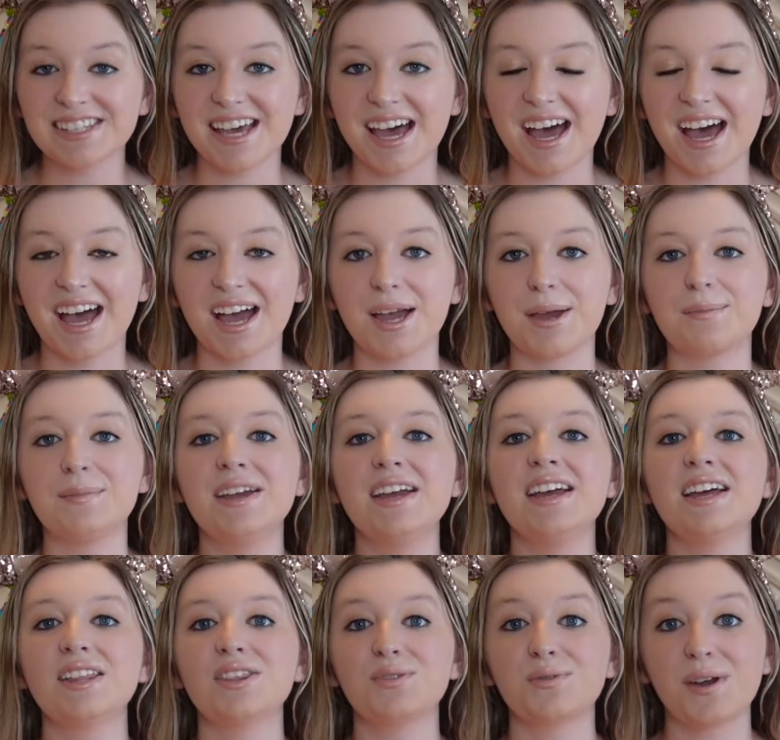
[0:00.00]
time
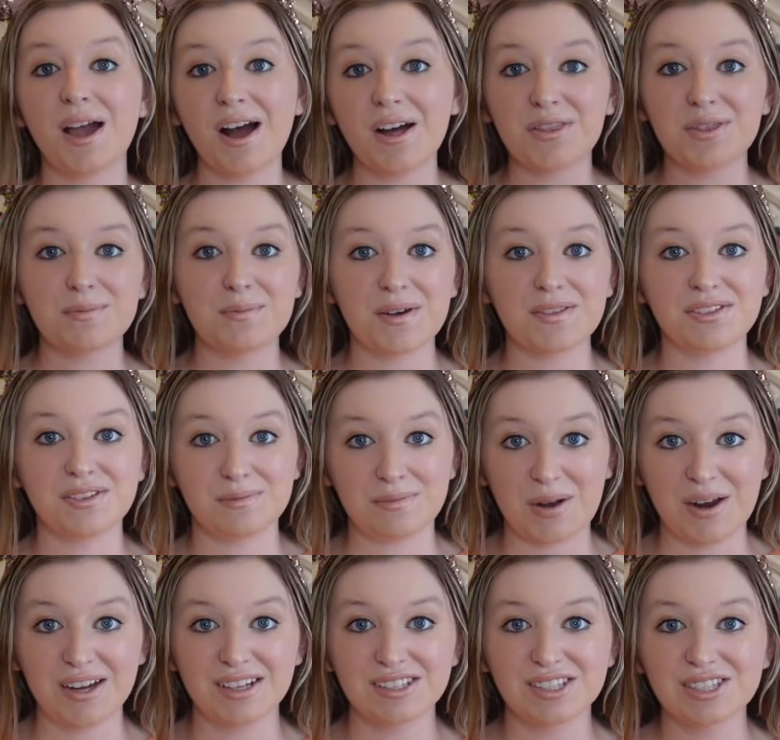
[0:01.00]
throughout the month of
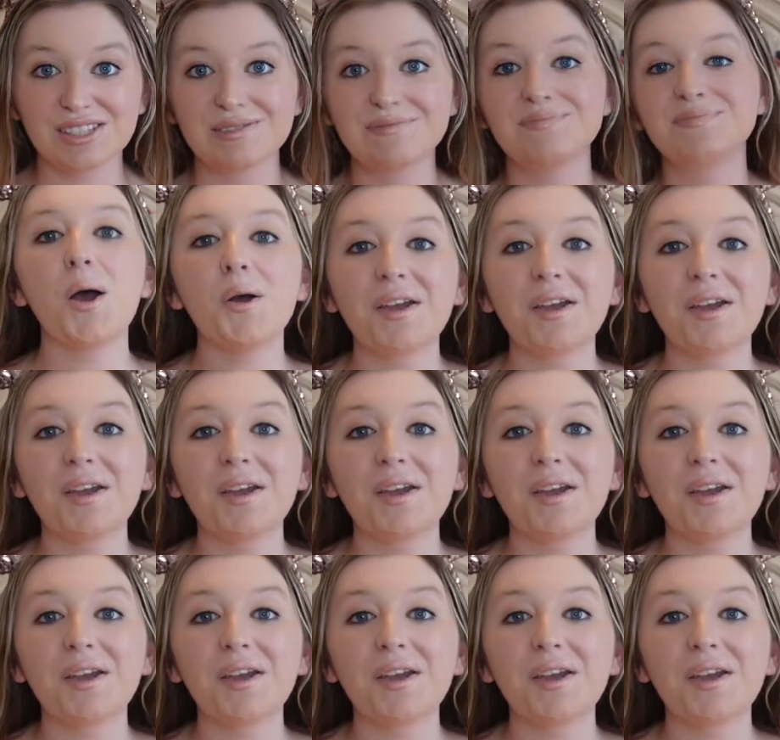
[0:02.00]
March.